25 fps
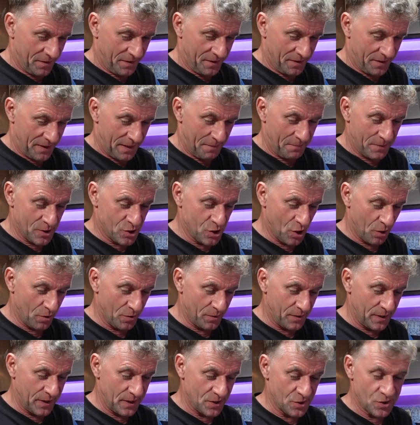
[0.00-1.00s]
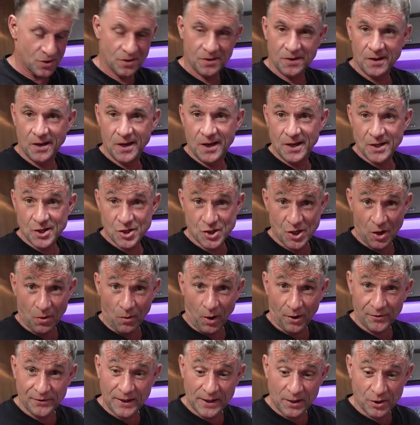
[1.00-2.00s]
Let me show you these.
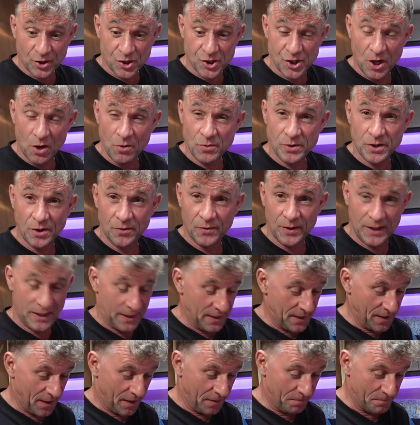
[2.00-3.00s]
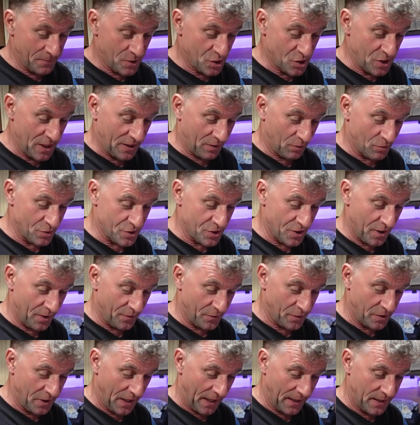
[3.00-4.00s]
So I think I showed you the stickers the
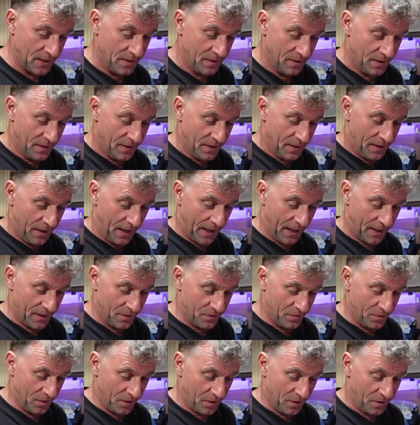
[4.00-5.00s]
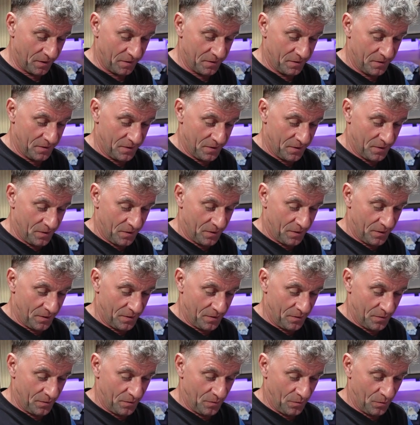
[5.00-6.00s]
other day, and
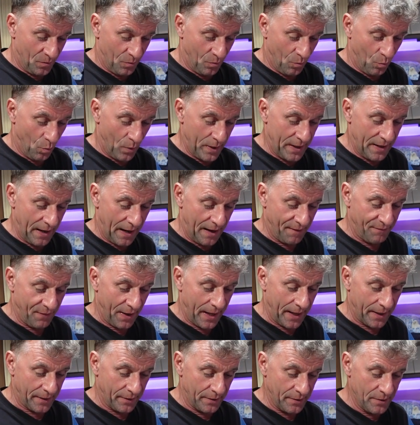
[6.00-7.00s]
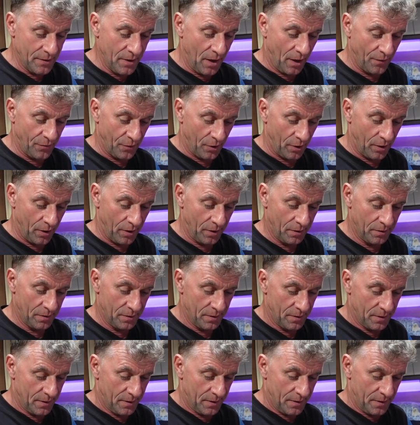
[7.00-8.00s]
we have had another
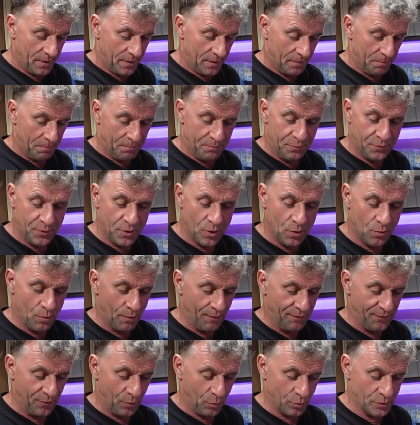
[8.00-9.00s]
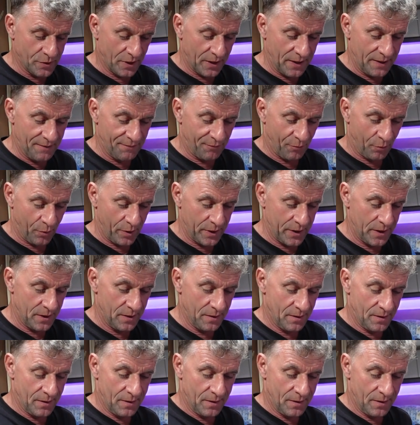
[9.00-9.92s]
beautiful delivery